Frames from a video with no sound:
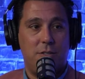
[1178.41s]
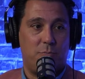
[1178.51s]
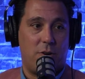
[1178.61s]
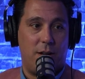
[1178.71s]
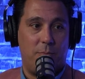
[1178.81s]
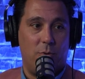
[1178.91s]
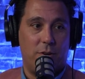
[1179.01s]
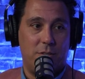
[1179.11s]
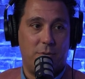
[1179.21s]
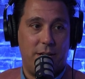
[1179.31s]
just brought up
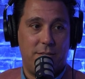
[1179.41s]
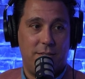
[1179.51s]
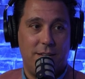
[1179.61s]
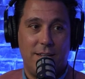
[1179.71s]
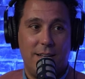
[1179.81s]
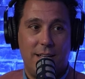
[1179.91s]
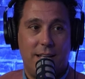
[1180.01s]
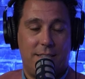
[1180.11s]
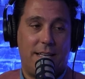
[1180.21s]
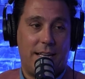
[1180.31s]
mortgage rates. Yeah, I know.
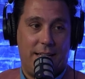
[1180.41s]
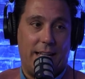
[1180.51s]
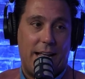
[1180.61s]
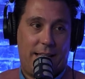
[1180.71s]
It's like, like